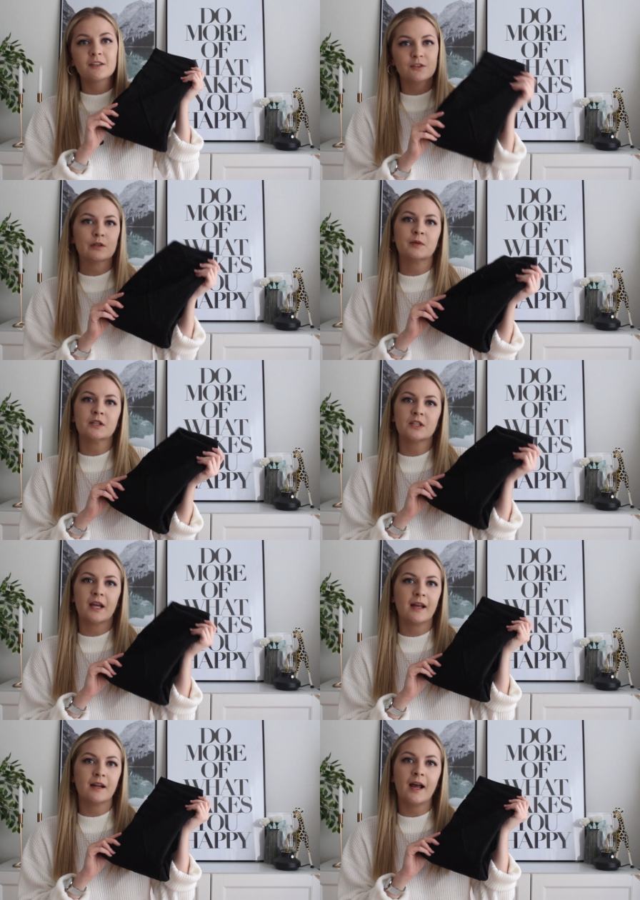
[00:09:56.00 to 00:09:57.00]
so much
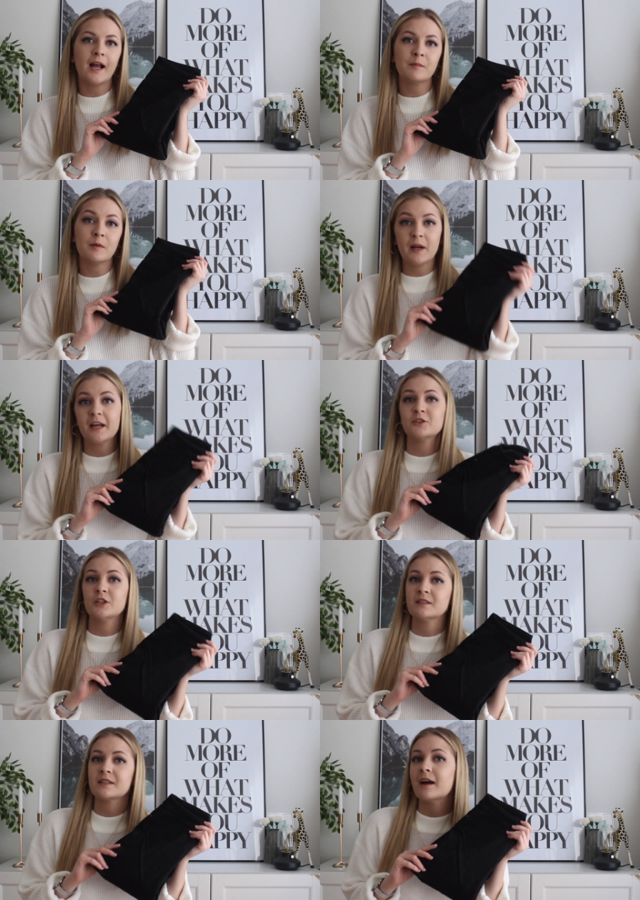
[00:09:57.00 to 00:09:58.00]
and I'm a black
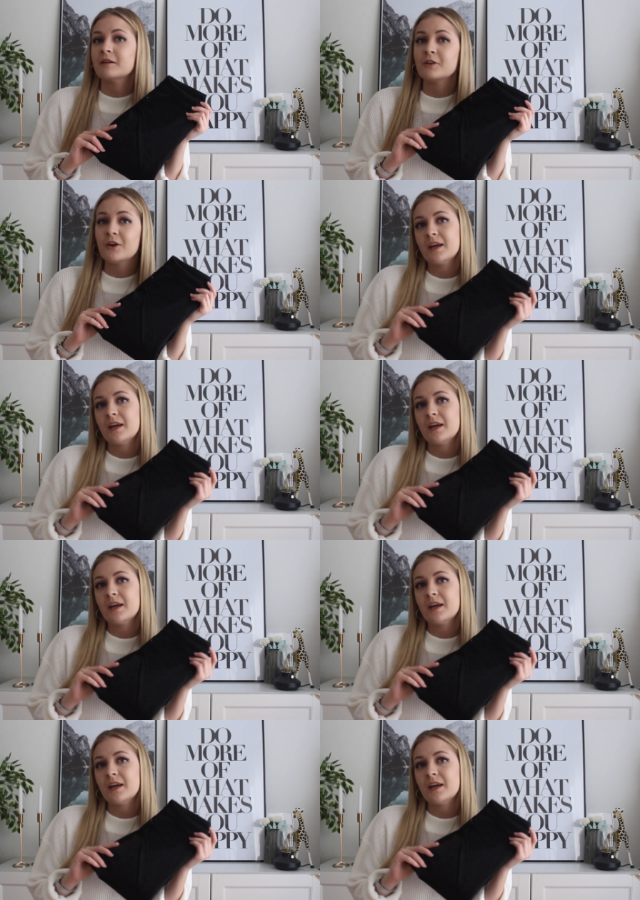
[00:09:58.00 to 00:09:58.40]
jeans kind of girl.